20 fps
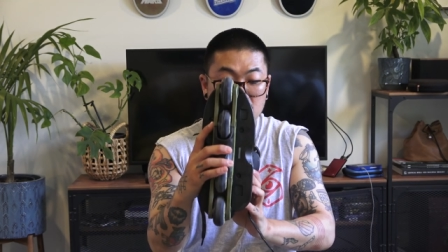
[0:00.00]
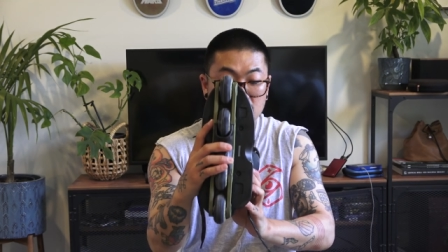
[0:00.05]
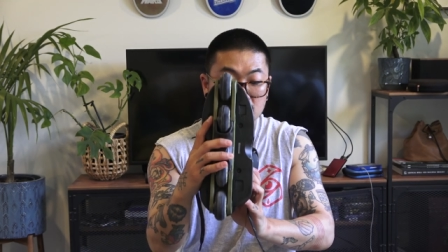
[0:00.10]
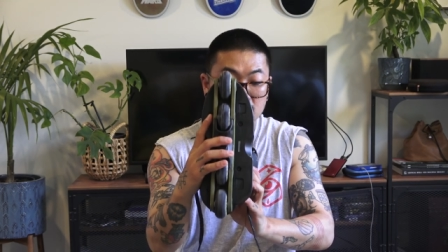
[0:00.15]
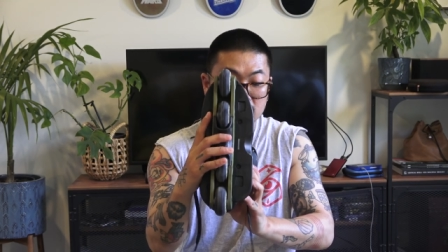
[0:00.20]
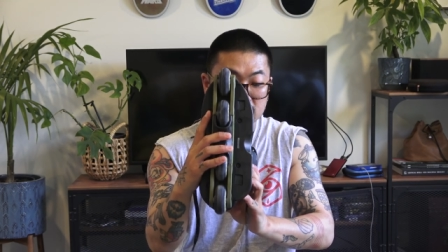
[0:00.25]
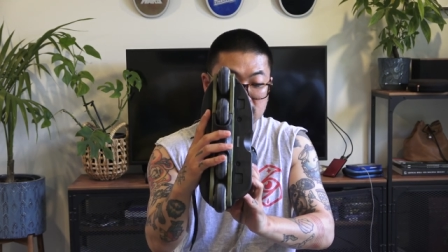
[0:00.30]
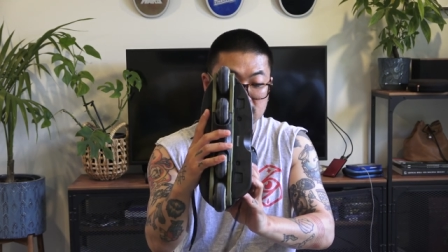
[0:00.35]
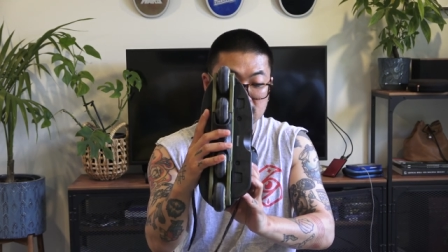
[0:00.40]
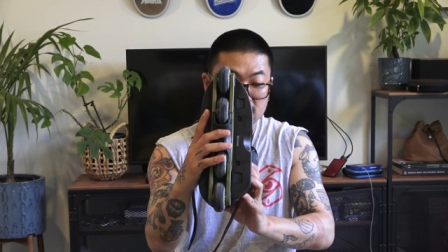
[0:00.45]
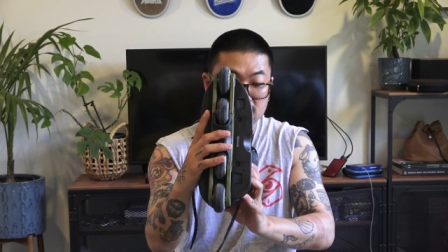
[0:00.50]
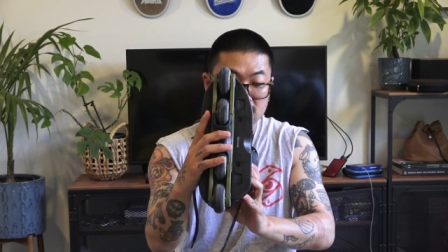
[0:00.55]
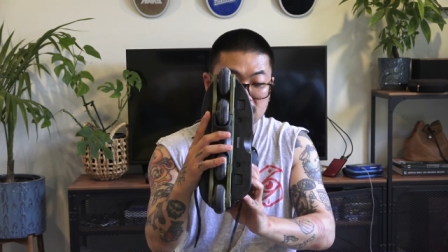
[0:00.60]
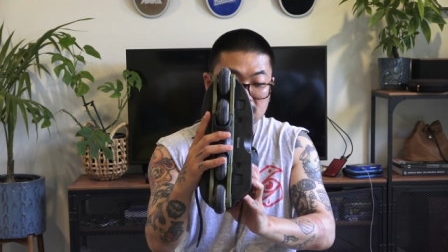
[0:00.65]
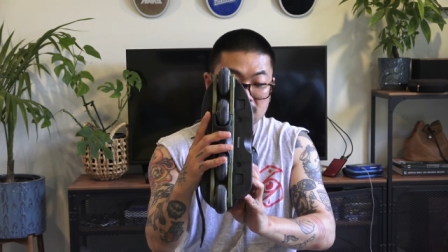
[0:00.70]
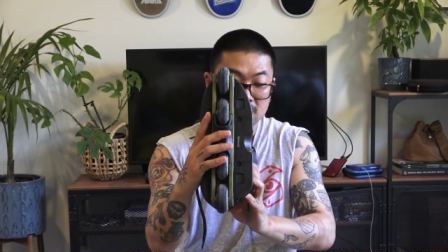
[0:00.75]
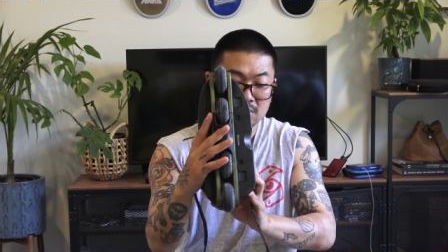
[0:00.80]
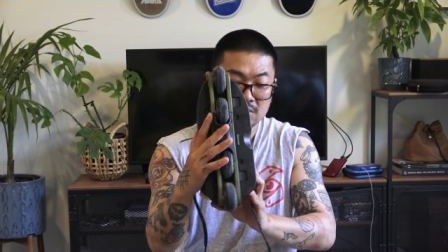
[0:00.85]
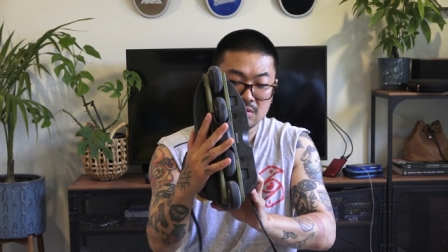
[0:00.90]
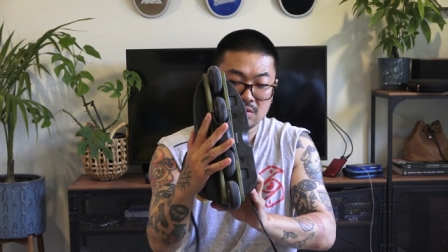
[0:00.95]
which
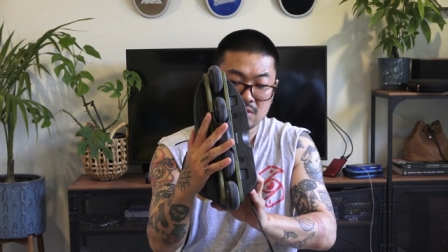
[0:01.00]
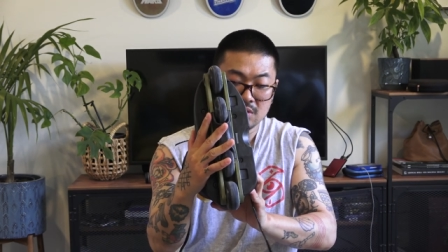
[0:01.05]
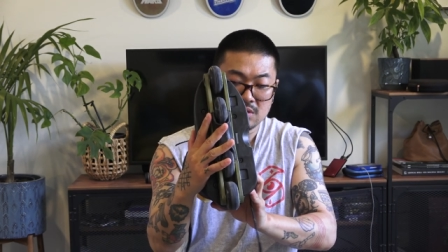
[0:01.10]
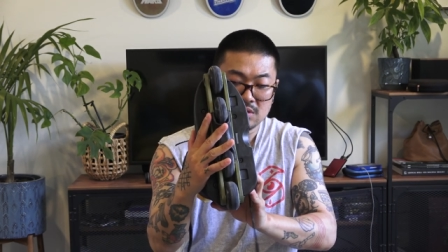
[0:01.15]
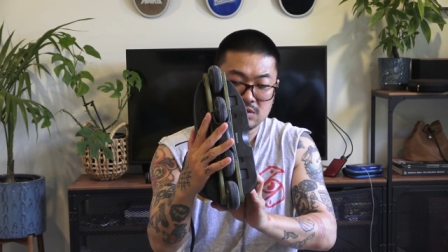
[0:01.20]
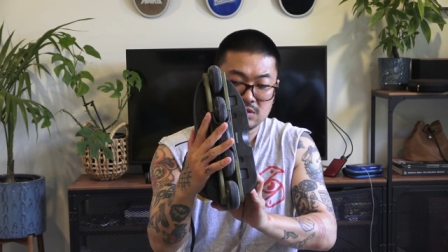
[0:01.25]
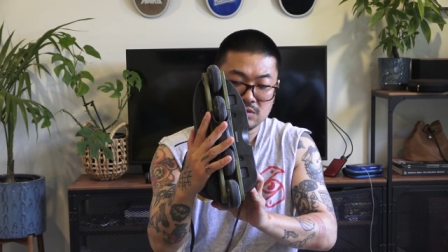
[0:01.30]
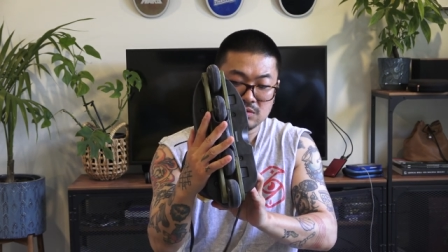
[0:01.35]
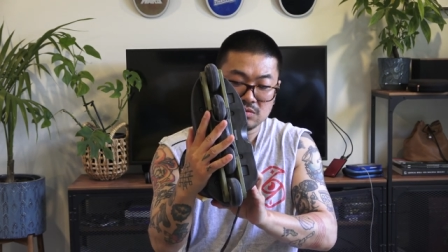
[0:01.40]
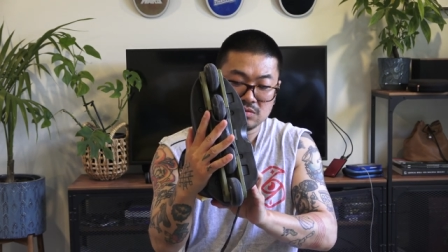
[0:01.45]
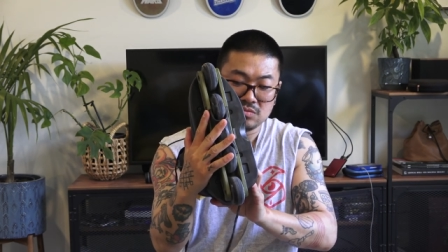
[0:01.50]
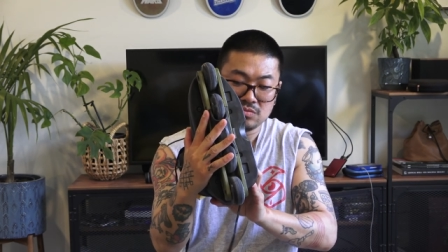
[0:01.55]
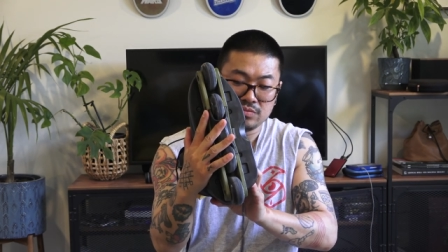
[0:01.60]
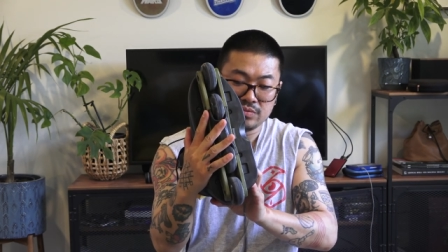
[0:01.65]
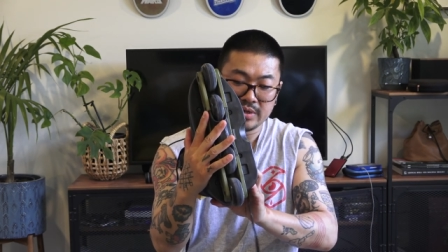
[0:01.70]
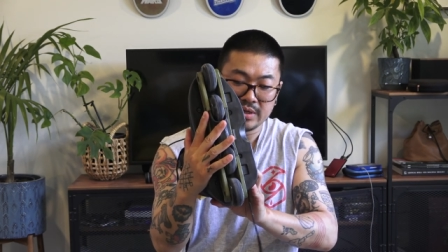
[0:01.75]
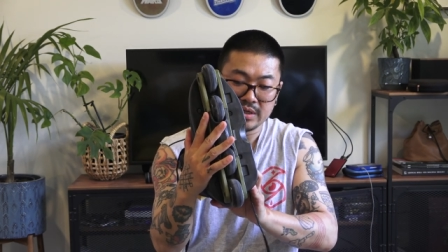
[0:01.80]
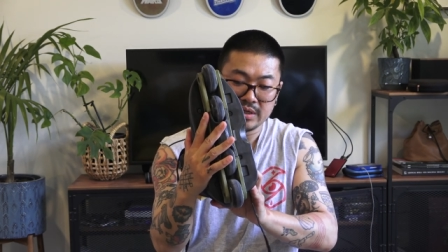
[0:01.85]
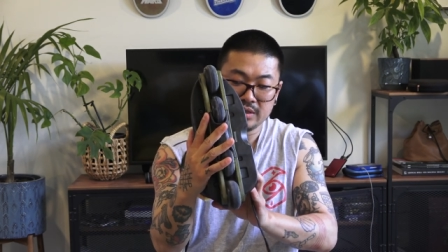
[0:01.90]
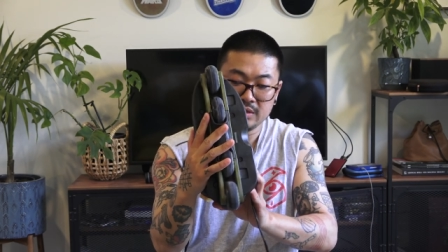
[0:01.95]
is
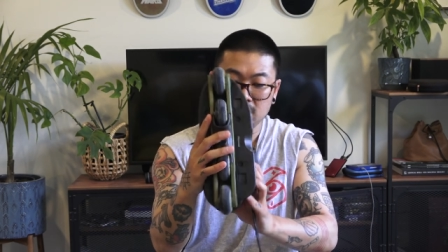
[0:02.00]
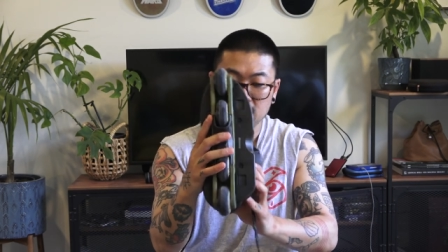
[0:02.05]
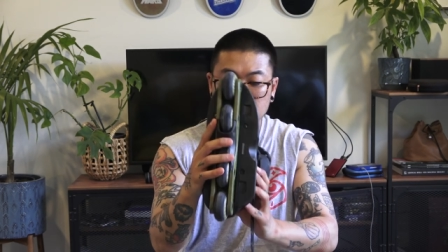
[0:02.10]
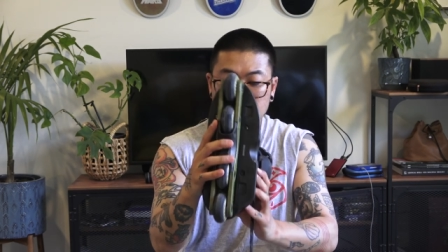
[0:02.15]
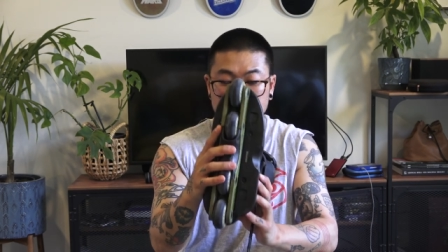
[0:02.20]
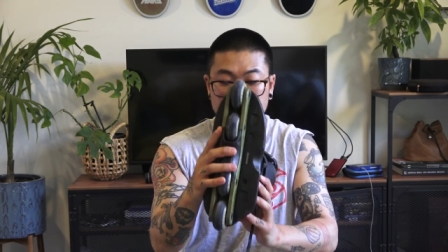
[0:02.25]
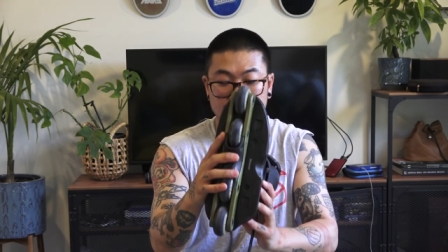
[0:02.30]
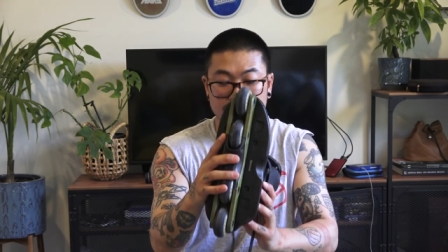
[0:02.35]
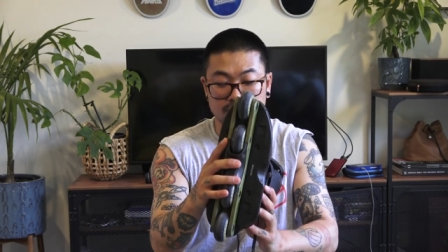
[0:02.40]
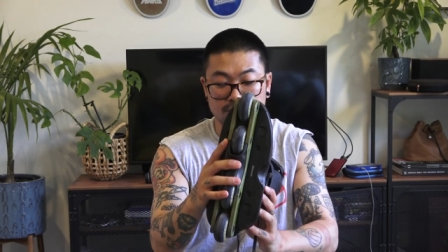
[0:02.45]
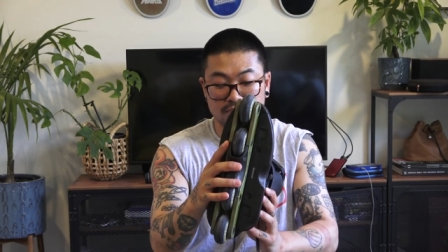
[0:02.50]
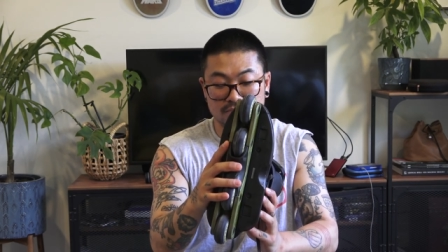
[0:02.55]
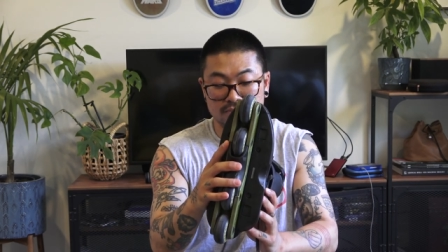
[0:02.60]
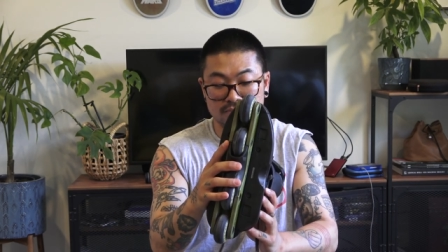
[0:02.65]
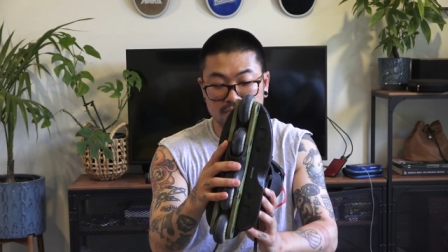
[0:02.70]
really awesome.